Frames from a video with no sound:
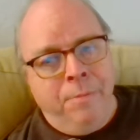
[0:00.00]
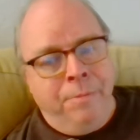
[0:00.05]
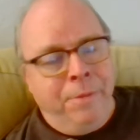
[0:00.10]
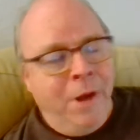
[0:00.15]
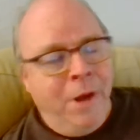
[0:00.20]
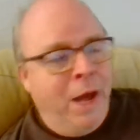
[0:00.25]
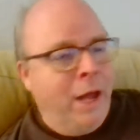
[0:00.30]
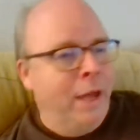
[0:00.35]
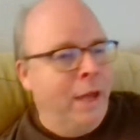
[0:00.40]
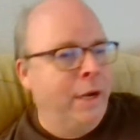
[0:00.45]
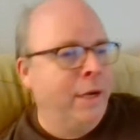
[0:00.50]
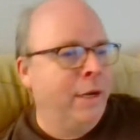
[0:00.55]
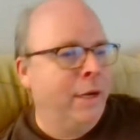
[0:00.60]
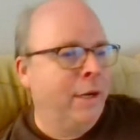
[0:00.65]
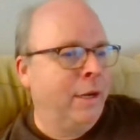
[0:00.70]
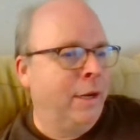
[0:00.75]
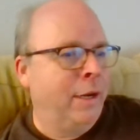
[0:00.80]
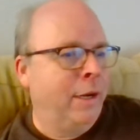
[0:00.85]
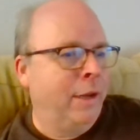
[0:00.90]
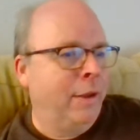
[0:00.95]
but
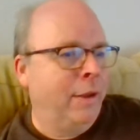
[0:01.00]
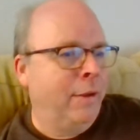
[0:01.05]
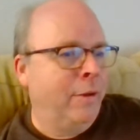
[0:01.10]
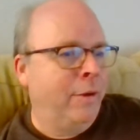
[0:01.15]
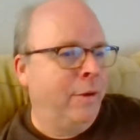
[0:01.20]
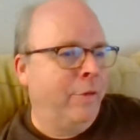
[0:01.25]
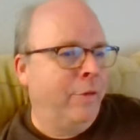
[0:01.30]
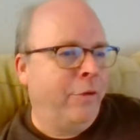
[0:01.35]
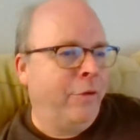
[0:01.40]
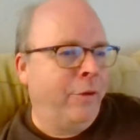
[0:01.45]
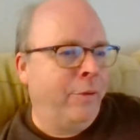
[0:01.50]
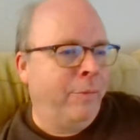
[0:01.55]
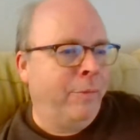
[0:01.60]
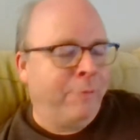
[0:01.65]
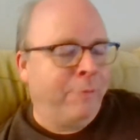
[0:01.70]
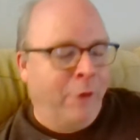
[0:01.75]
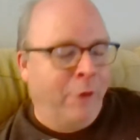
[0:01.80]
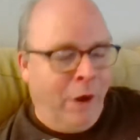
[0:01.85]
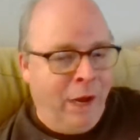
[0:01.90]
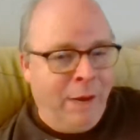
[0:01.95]

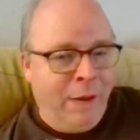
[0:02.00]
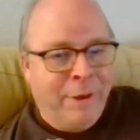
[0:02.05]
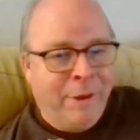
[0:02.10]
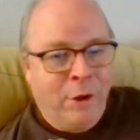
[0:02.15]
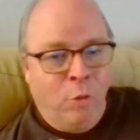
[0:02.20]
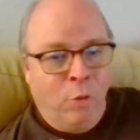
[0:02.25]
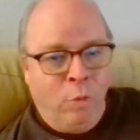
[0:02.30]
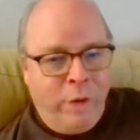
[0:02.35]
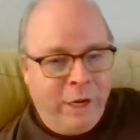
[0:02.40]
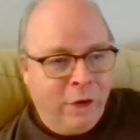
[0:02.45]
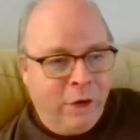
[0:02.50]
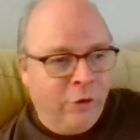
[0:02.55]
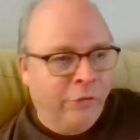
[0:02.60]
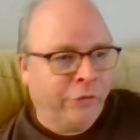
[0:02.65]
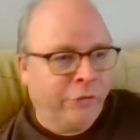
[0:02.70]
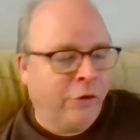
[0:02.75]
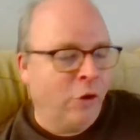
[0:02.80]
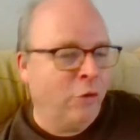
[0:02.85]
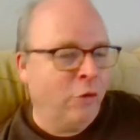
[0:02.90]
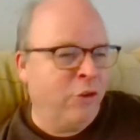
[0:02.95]
probably about a week or
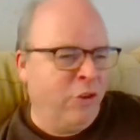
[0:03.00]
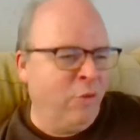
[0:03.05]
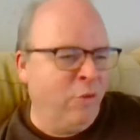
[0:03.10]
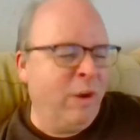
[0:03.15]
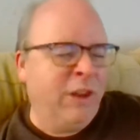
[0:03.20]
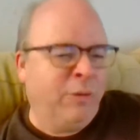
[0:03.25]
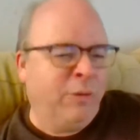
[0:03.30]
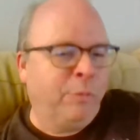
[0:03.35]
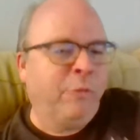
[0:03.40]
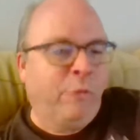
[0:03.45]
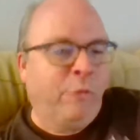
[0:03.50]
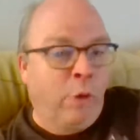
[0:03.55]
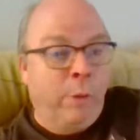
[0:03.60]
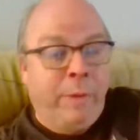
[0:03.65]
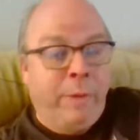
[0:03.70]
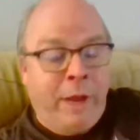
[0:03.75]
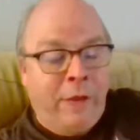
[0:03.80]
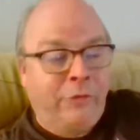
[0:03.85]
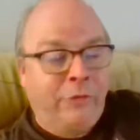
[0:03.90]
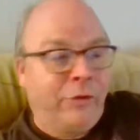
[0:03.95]
so, 2 weeks before he
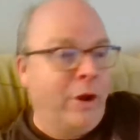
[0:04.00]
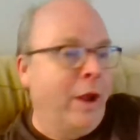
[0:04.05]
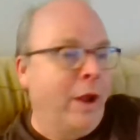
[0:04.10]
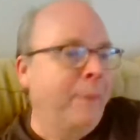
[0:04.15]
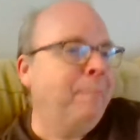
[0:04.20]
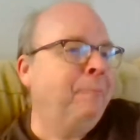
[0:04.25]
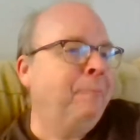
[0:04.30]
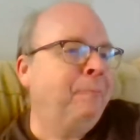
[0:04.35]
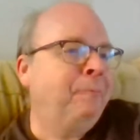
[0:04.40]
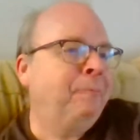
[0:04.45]
passed on,